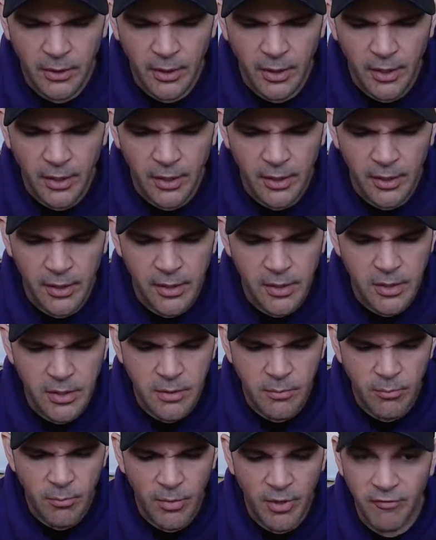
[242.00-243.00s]

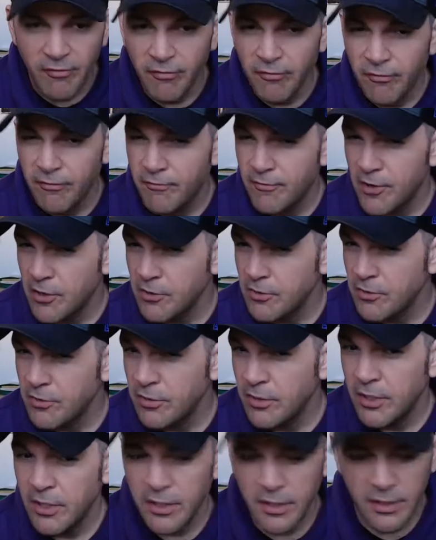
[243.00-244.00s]
My
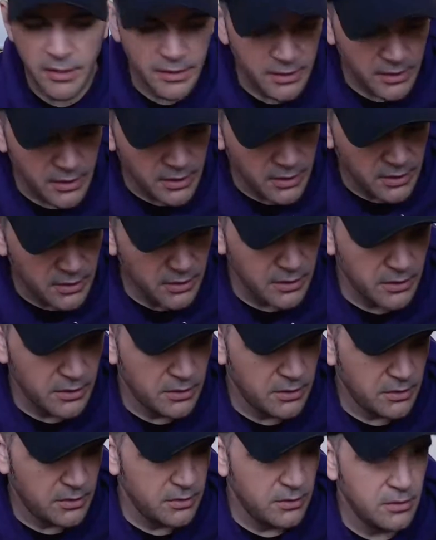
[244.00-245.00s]
phone is
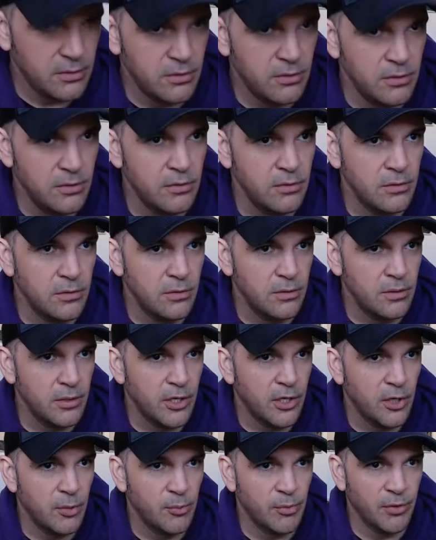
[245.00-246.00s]
in
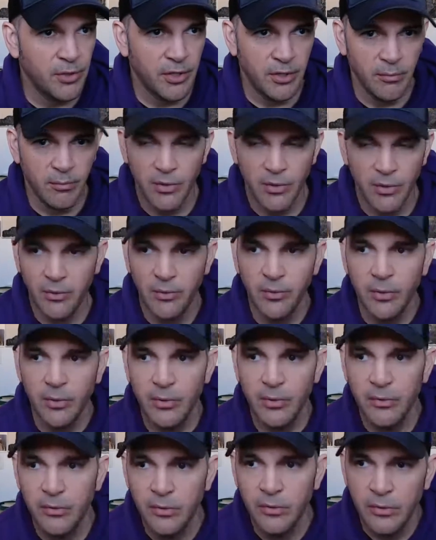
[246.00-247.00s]
airplane mode.
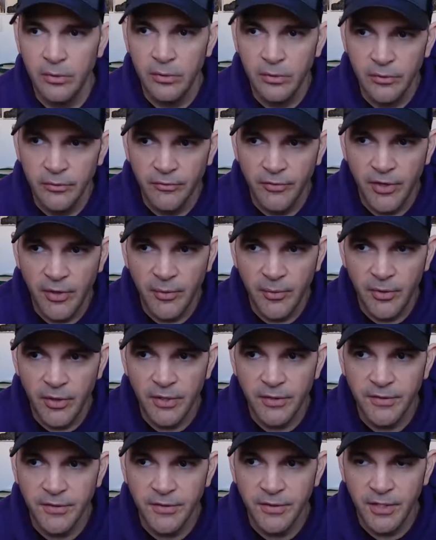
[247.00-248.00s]
If anyone
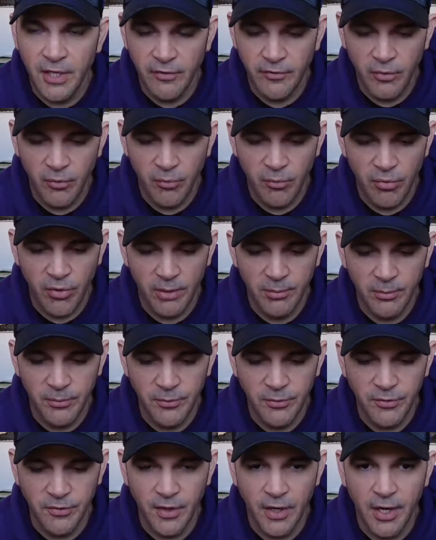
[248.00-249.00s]
else is having problems
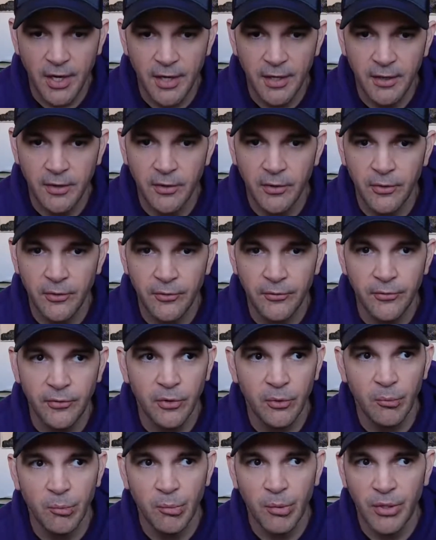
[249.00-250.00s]
with audio, if you
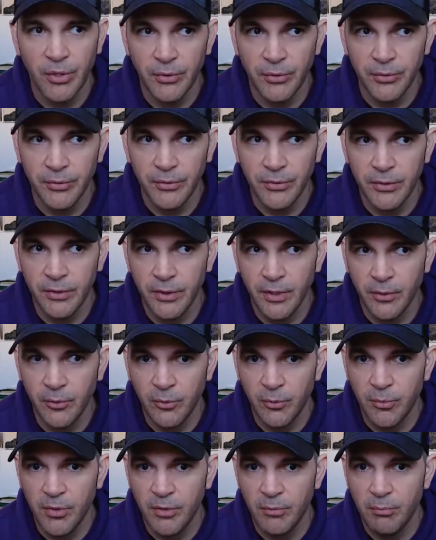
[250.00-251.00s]
could post, that
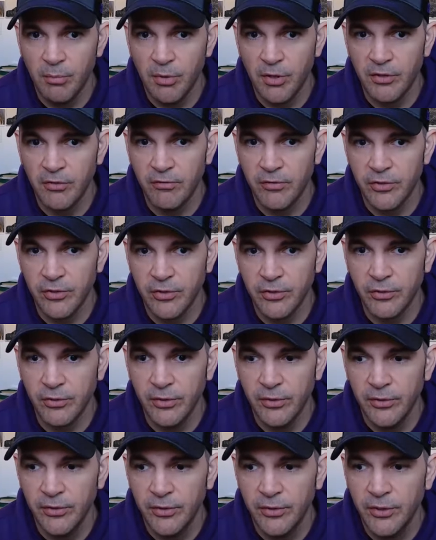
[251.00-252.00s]
would be beneficial,
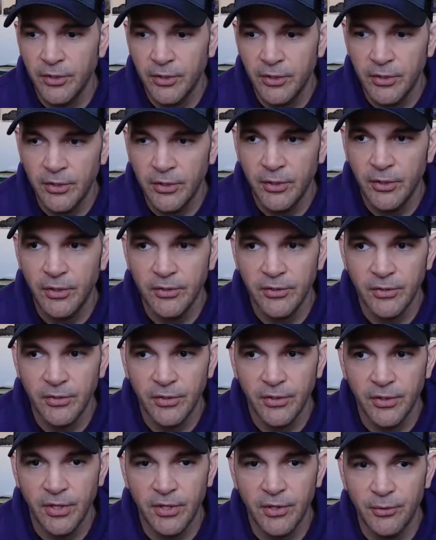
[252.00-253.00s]
so
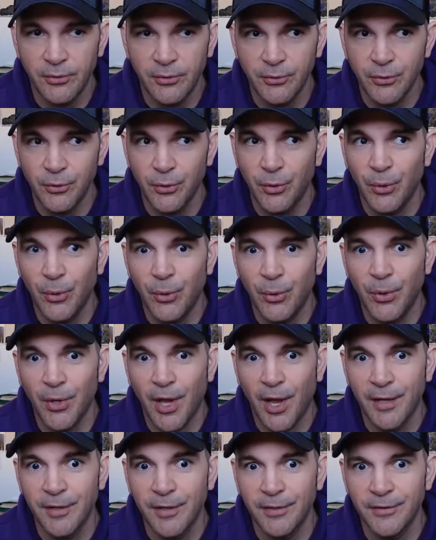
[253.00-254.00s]
that I don't do a whole
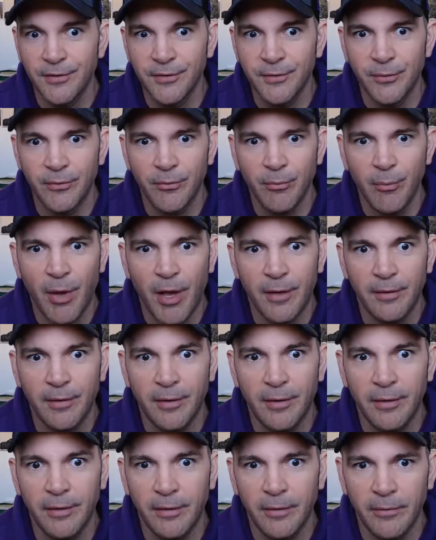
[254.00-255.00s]
guidance with bad
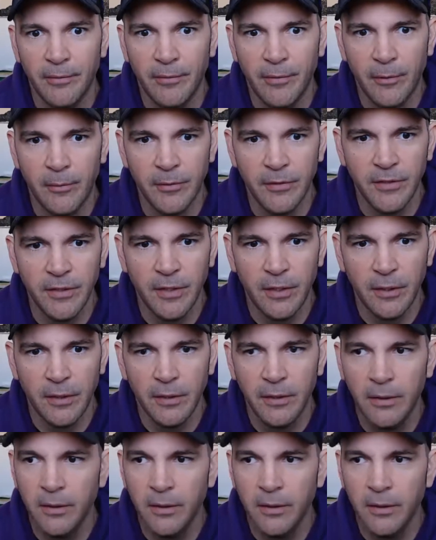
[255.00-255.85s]
audio. That would suck.